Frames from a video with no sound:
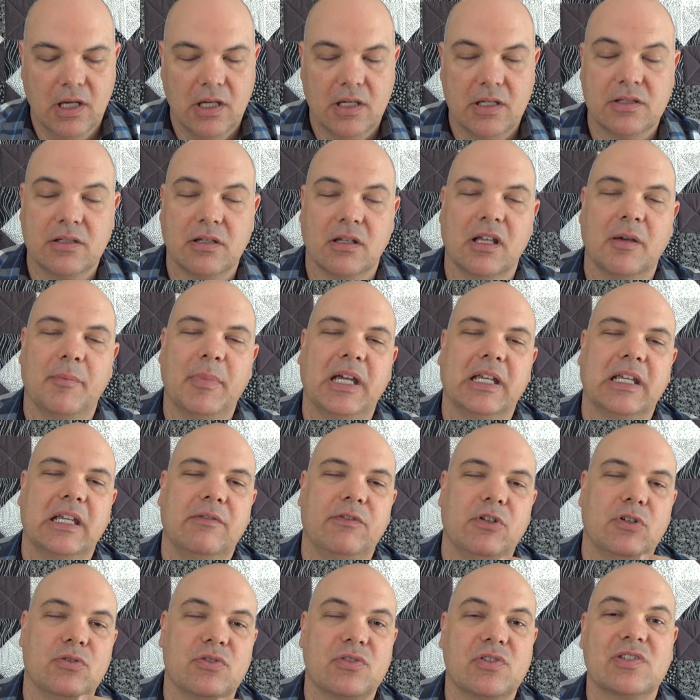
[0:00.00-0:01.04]
So that might give
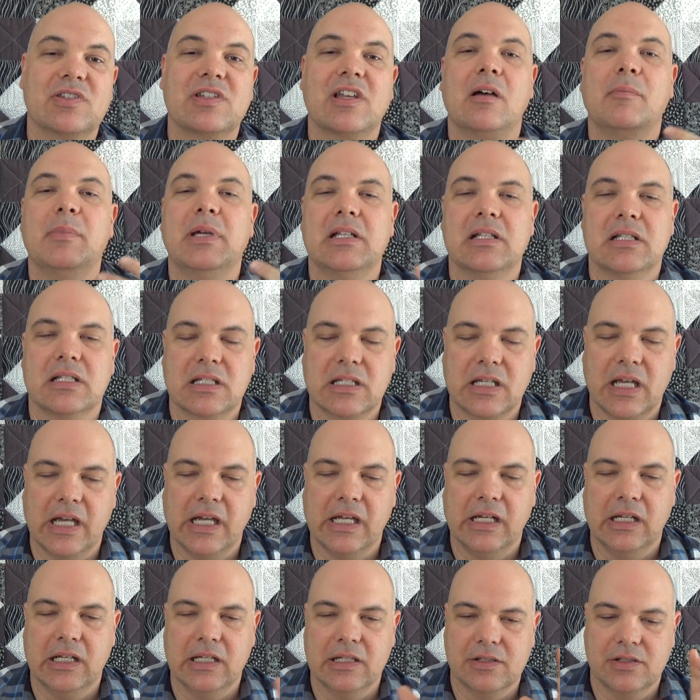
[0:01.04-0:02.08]
you some
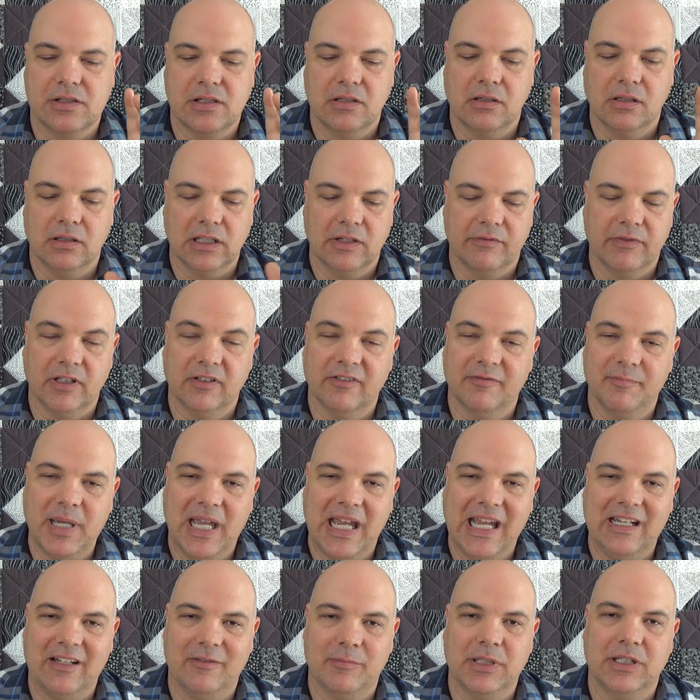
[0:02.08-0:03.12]
insight as to the level of
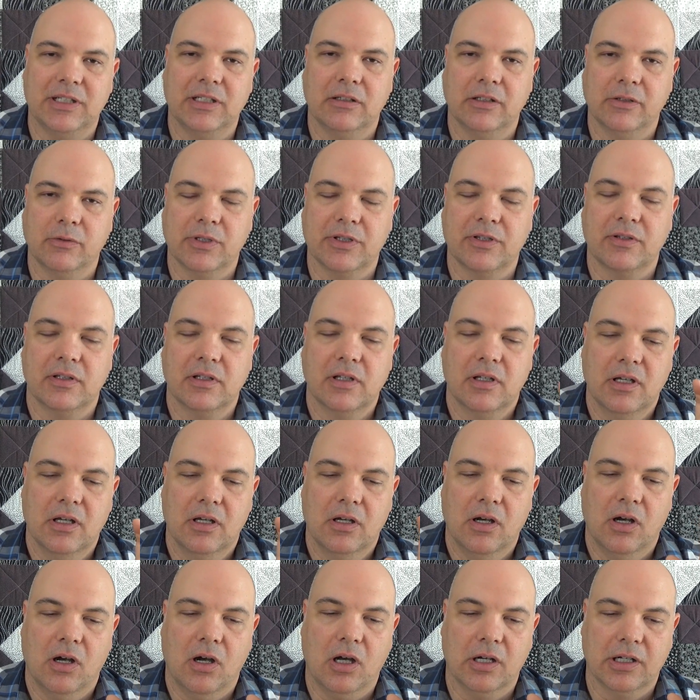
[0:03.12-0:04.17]
pain I've been dealing with
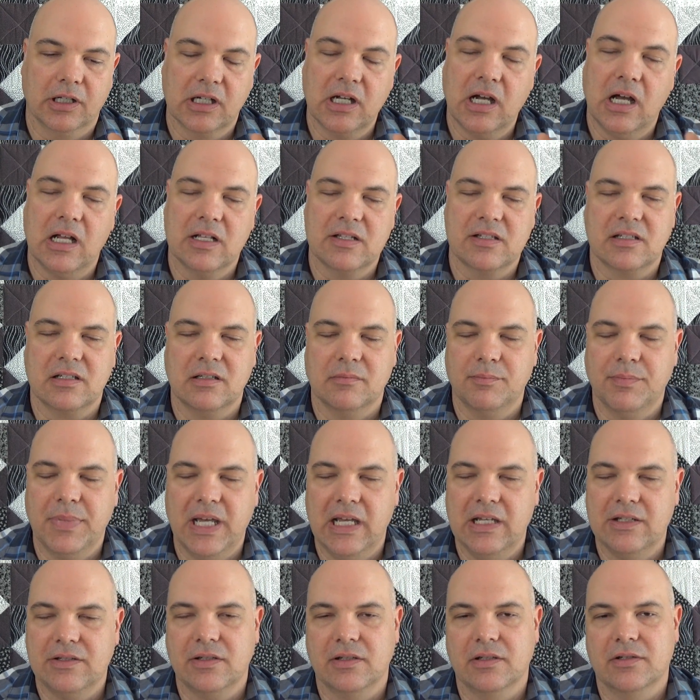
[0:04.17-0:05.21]
on a constant
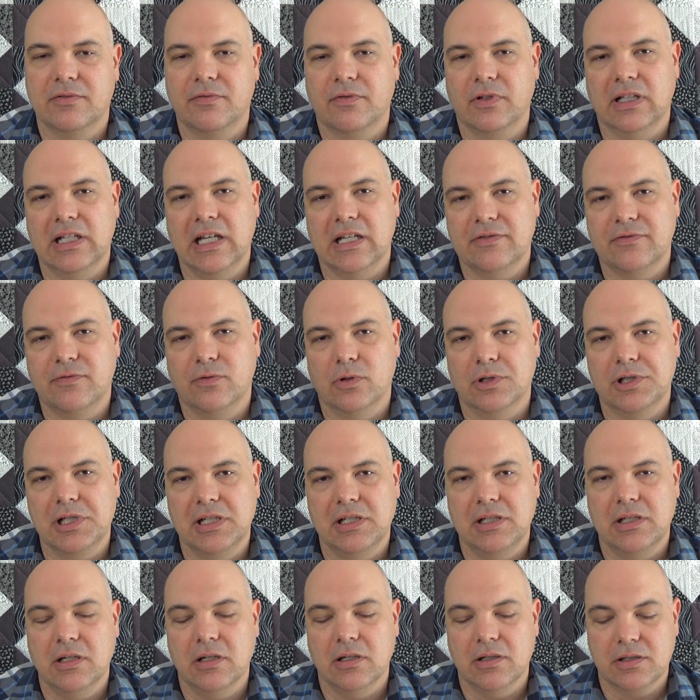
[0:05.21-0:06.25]
basis for the last
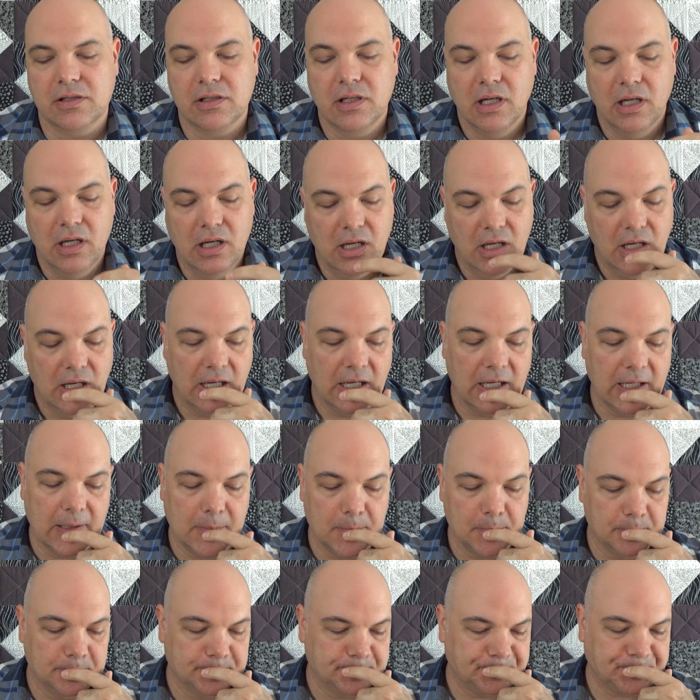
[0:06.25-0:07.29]
14 years. And